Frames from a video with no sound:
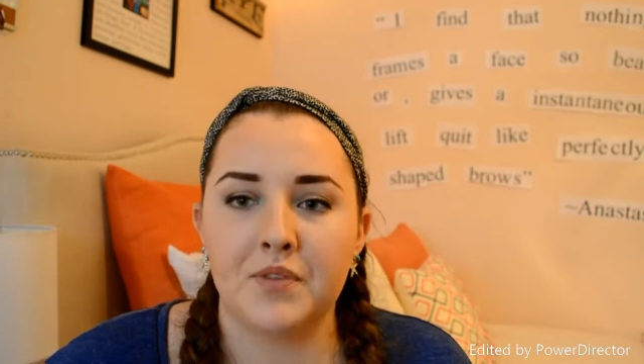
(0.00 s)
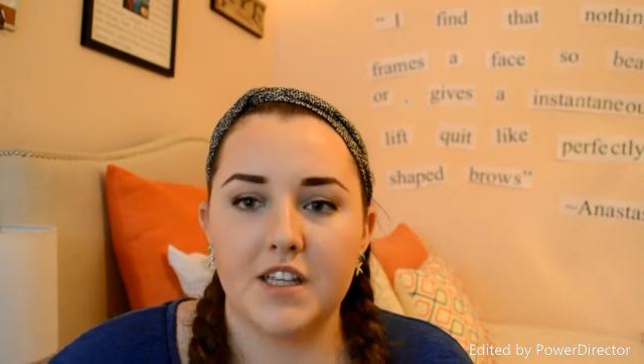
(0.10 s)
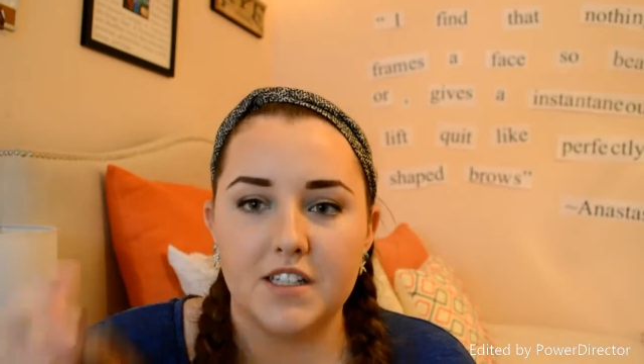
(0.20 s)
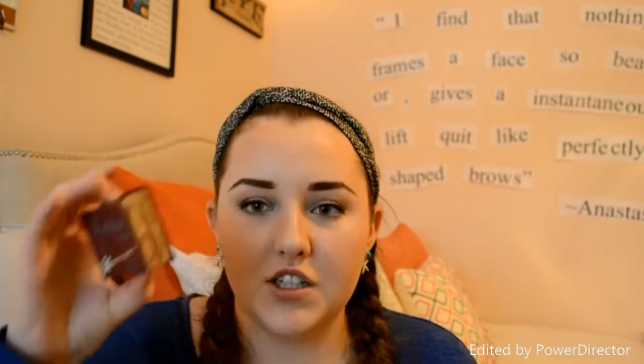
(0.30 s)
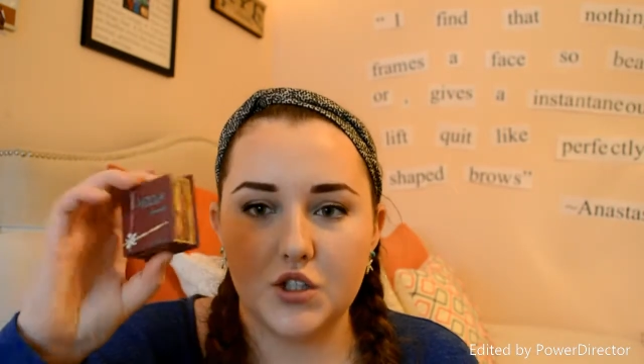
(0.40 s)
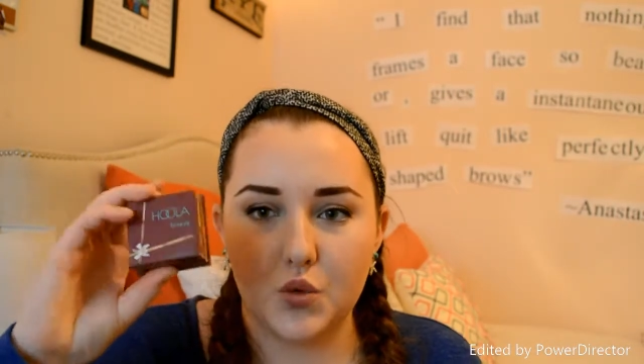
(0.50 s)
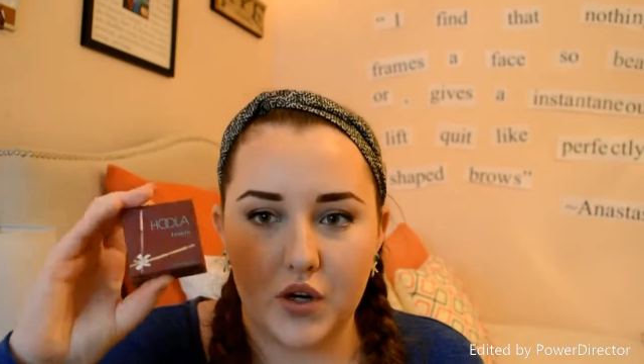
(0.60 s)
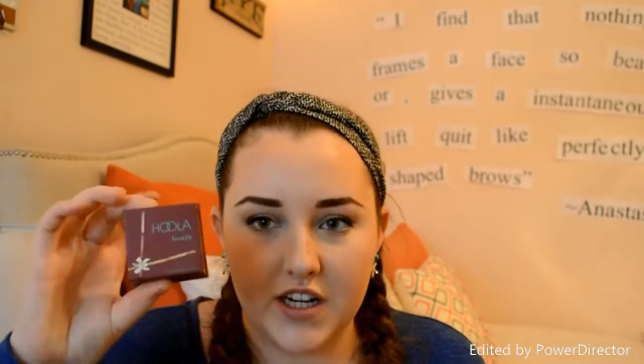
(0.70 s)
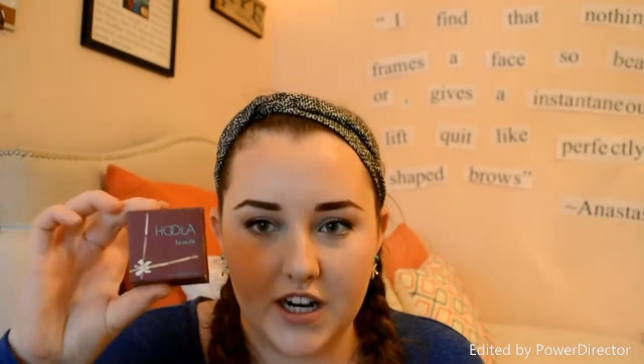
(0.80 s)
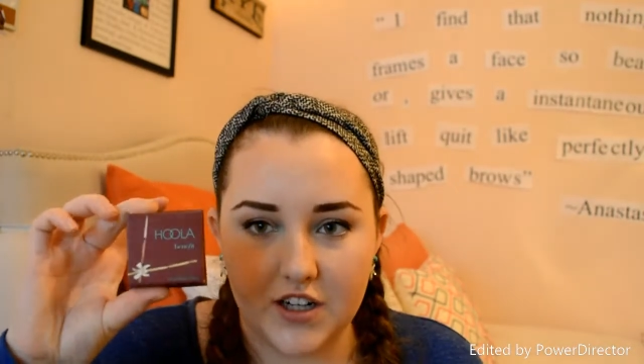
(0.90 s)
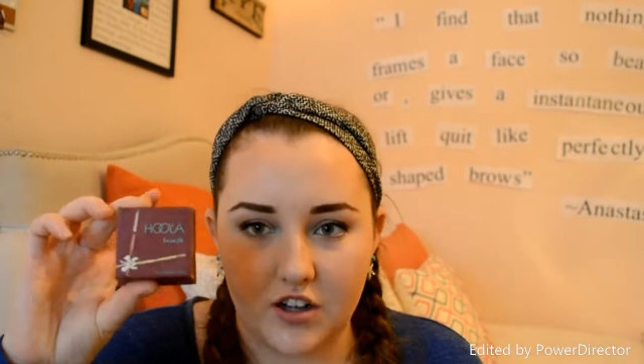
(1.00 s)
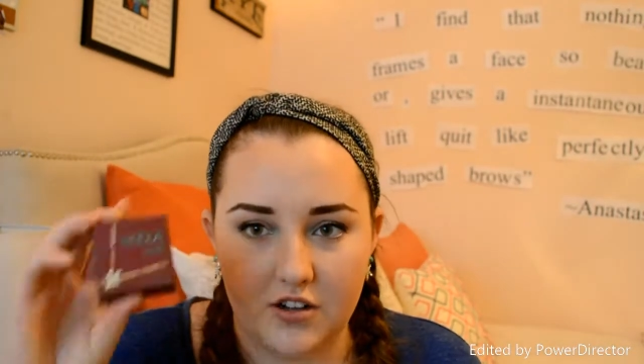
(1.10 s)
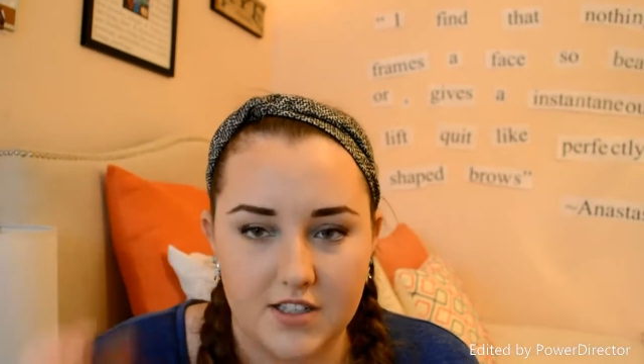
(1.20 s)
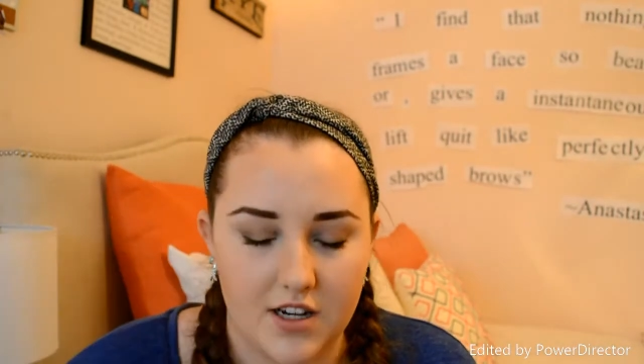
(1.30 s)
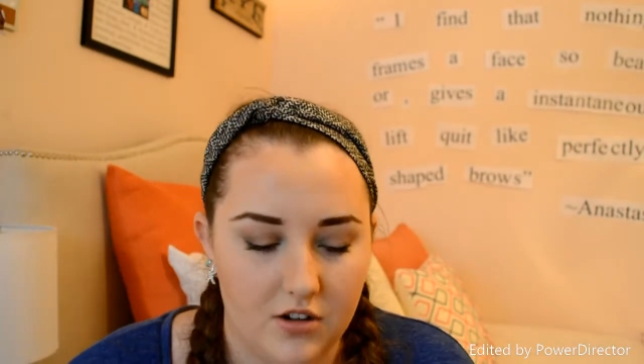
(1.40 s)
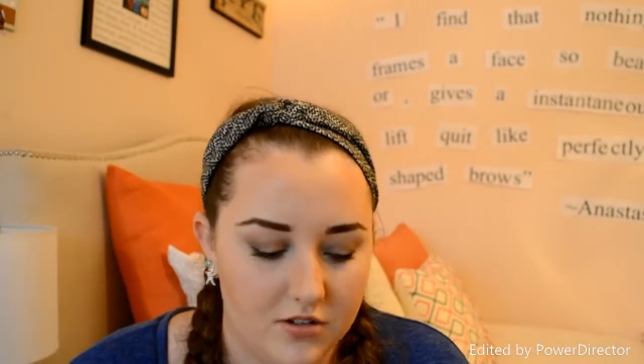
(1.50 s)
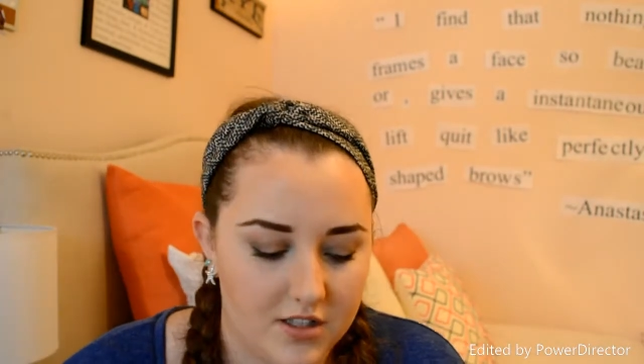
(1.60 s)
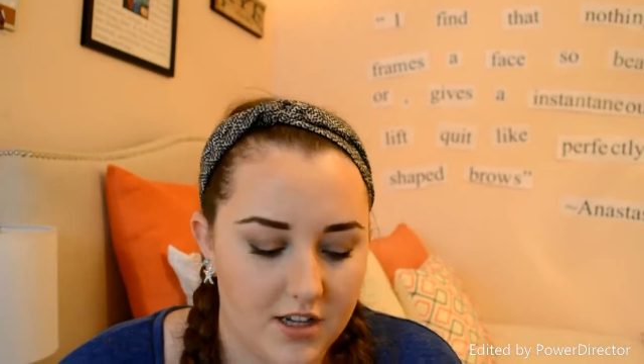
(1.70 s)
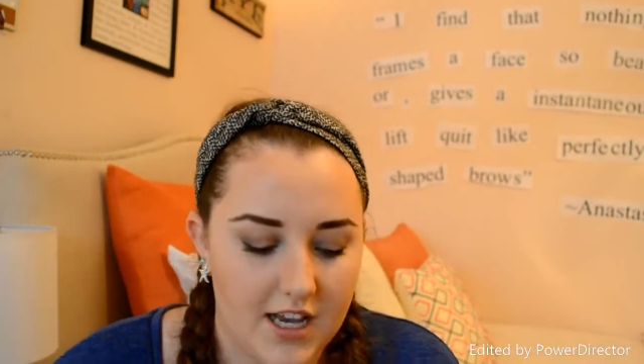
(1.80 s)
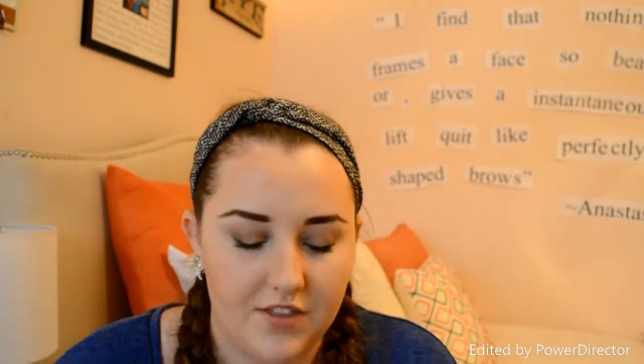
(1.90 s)
$29 at
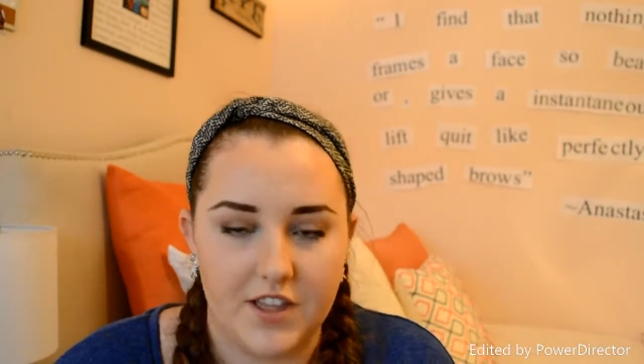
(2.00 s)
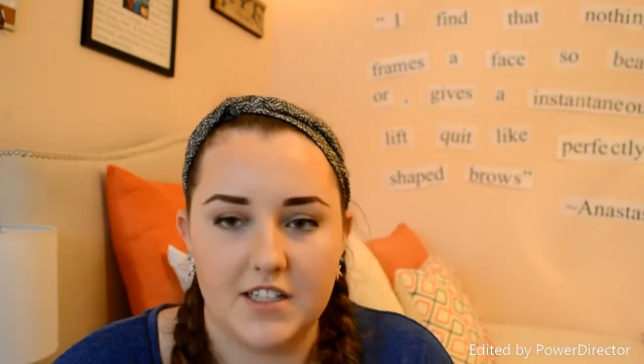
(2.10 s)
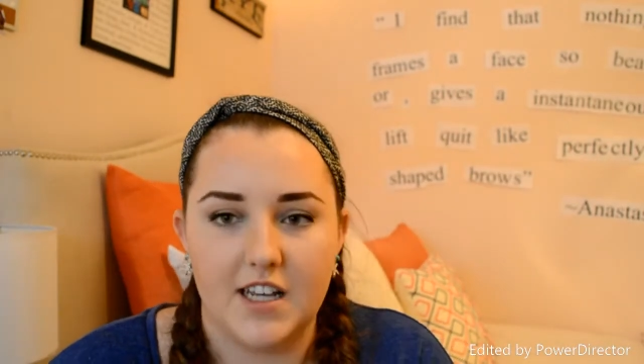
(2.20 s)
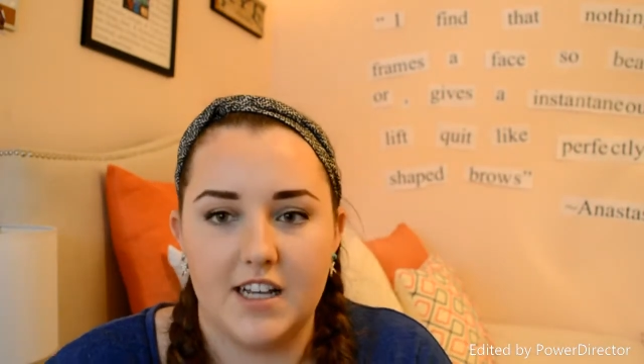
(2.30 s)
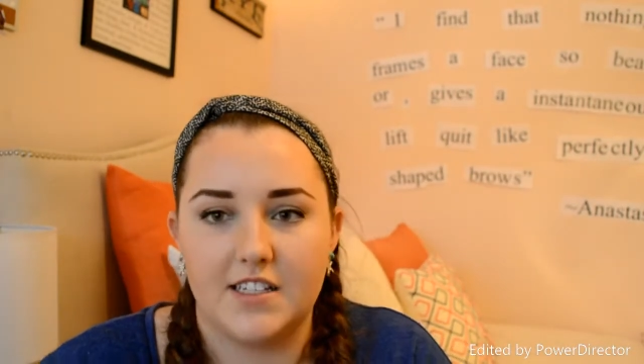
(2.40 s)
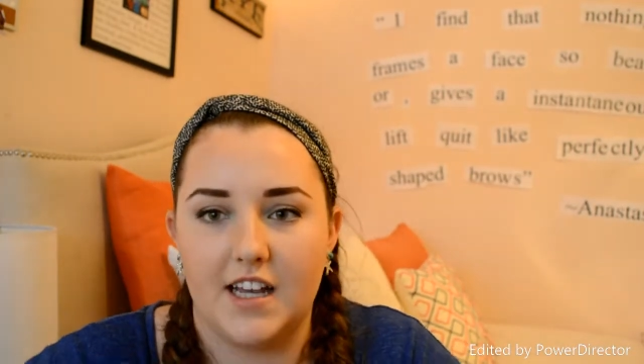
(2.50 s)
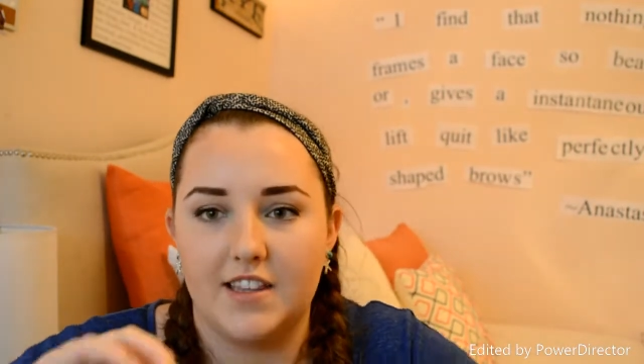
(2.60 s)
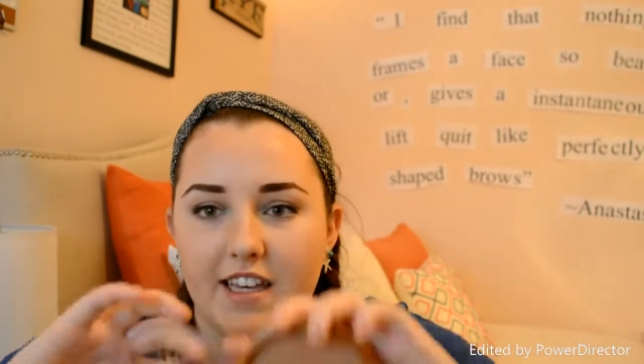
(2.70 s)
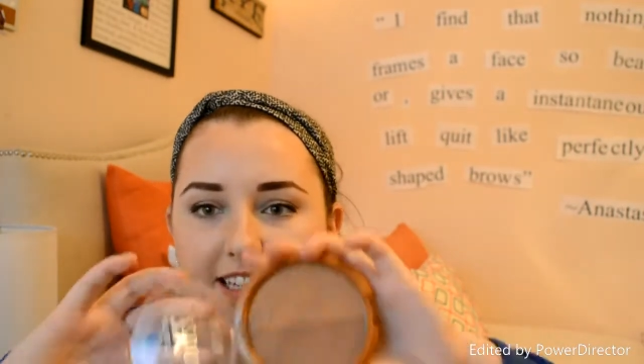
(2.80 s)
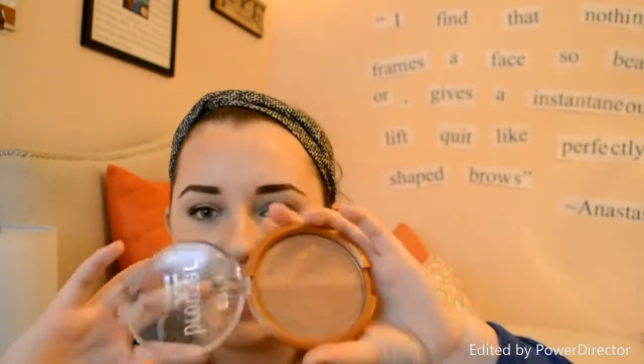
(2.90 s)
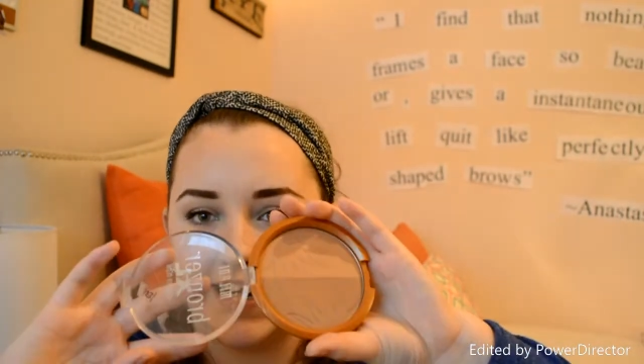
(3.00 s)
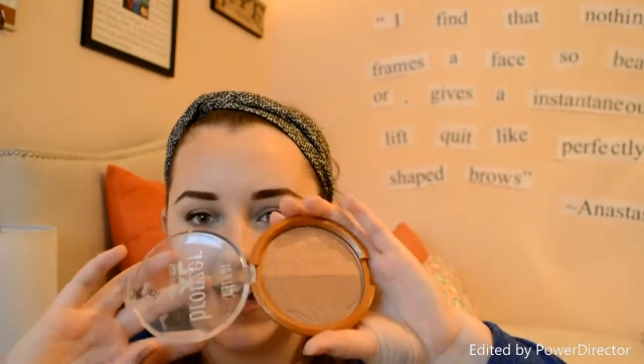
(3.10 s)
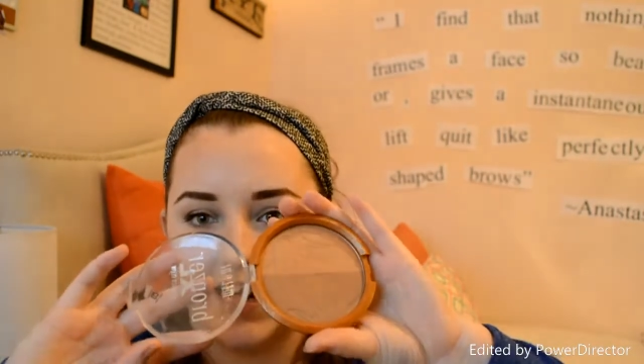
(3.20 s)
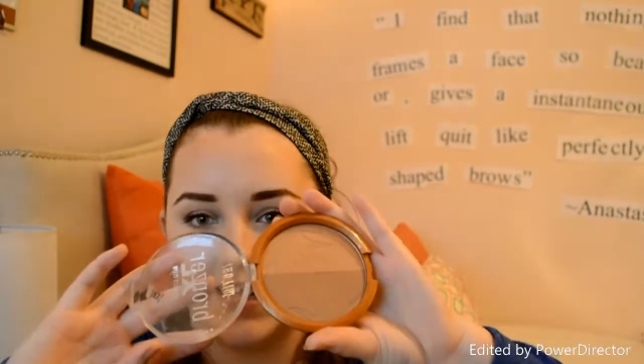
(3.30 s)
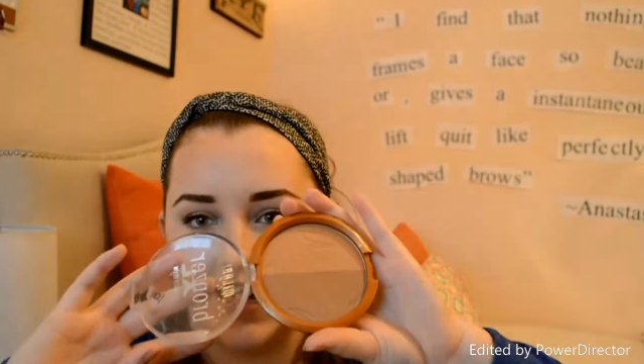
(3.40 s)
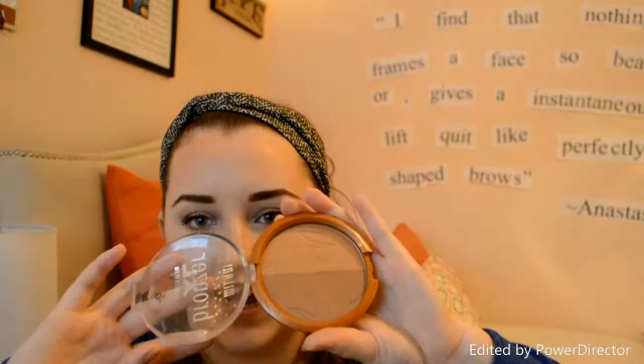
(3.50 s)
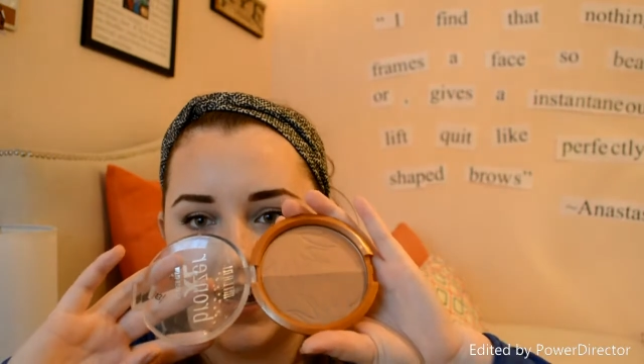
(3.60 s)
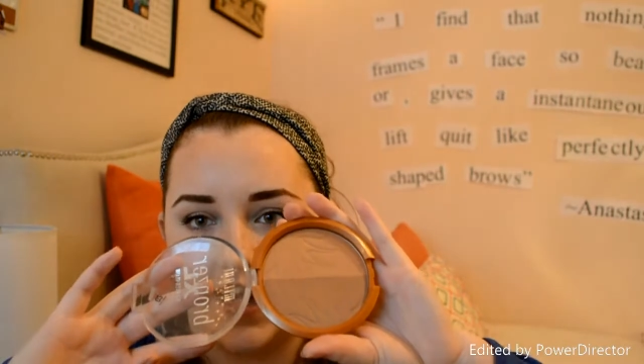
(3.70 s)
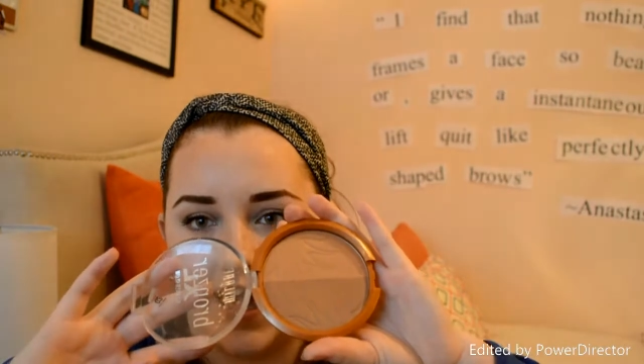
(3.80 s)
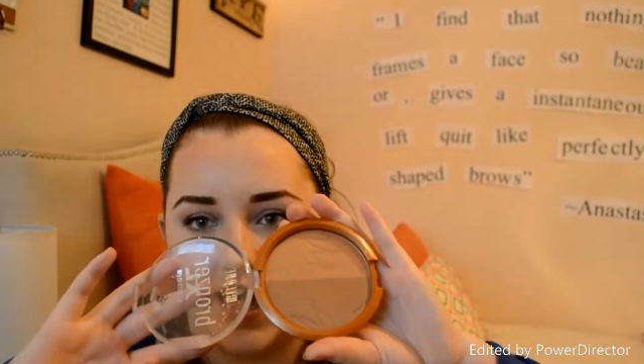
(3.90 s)
Ulta, and this is I think
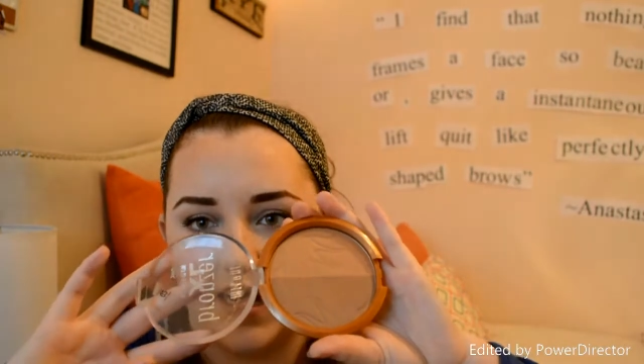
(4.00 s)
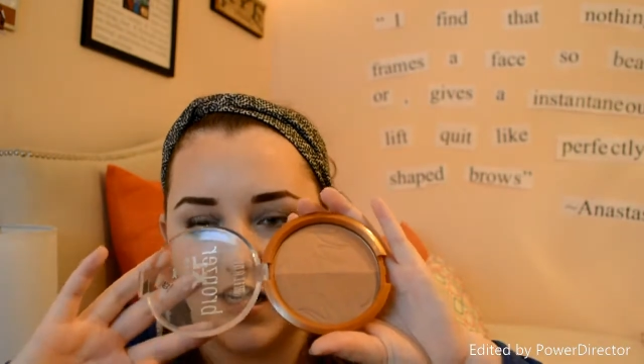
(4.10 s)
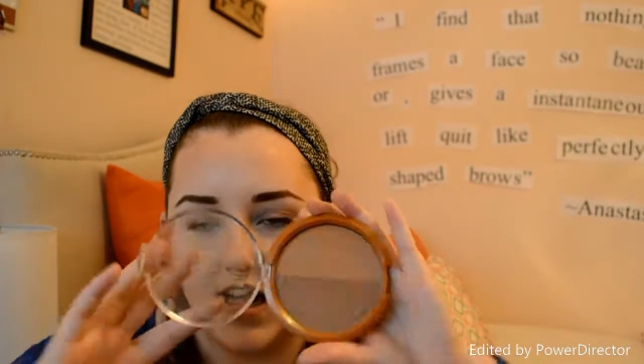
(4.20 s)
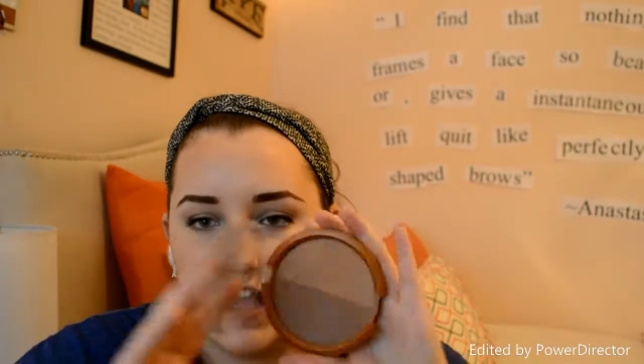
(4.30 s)
$10.99 at,